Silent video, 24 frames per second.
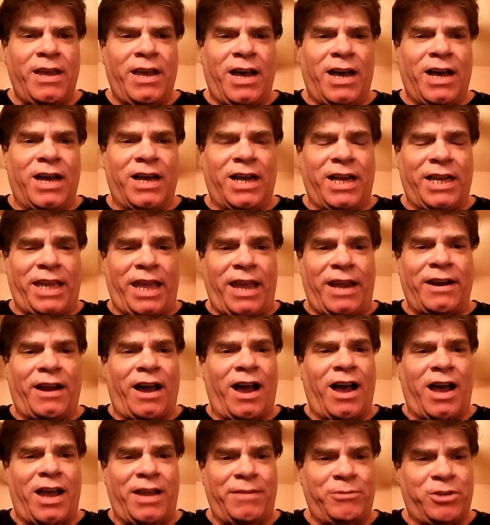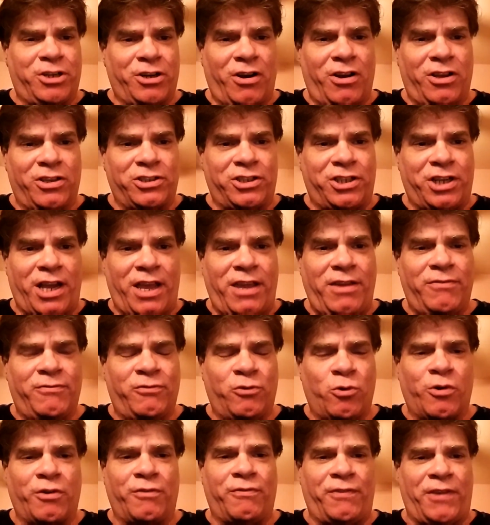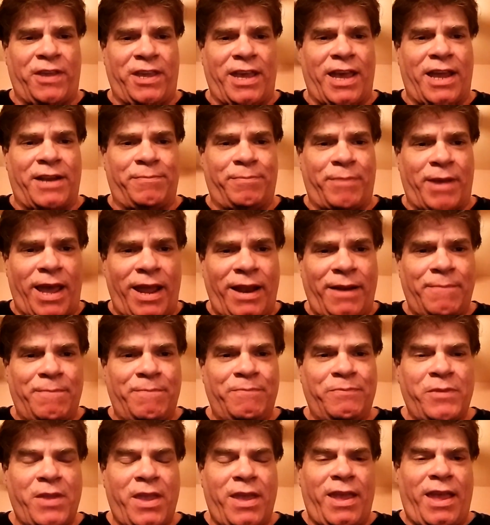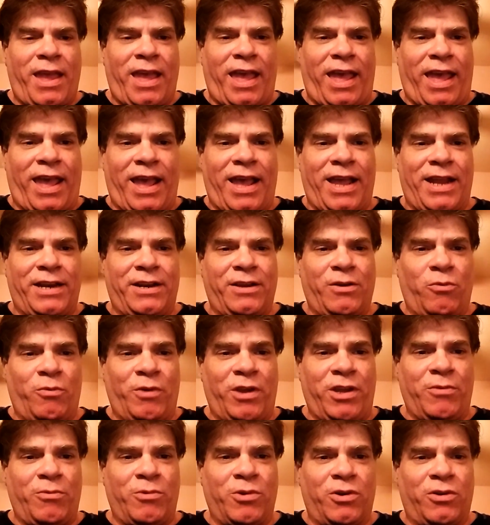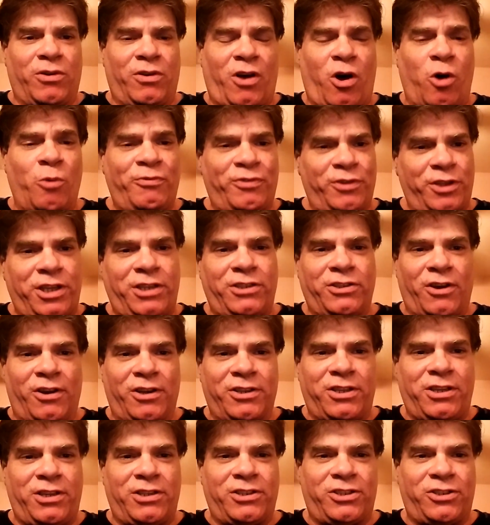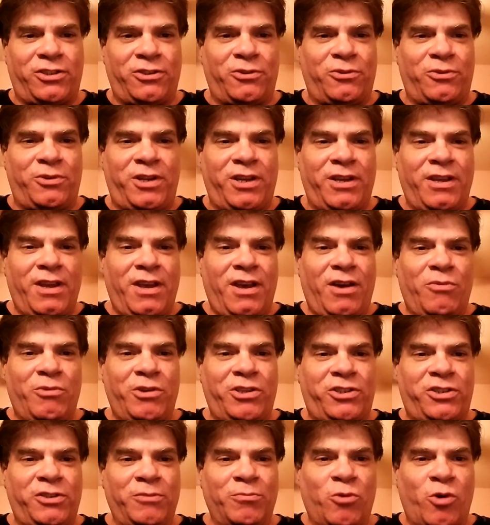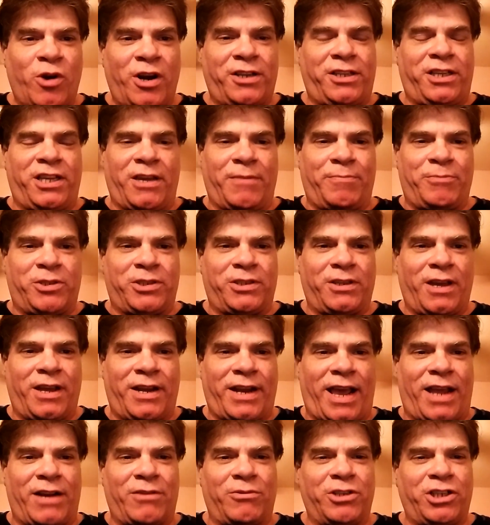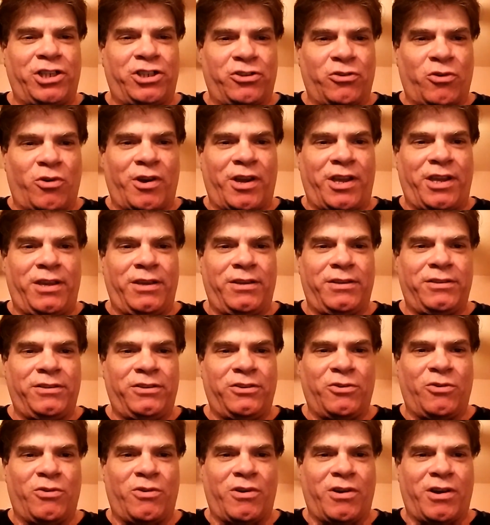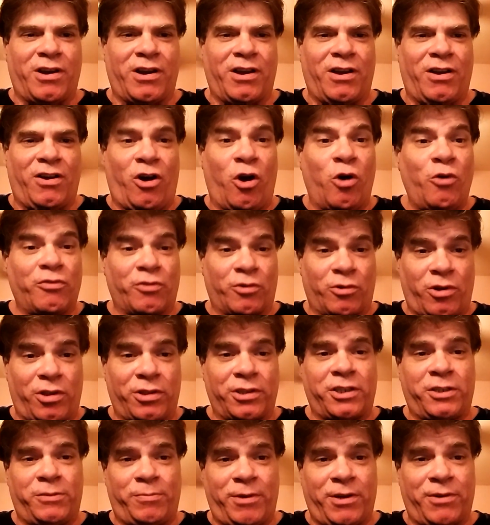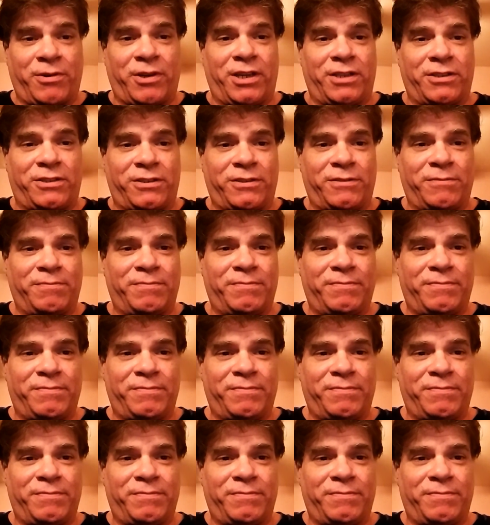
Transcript: Again, I'm Charles J. for VetBet. And we will hopefully talk to you soon with some more tips on how to enjoy your overall experience.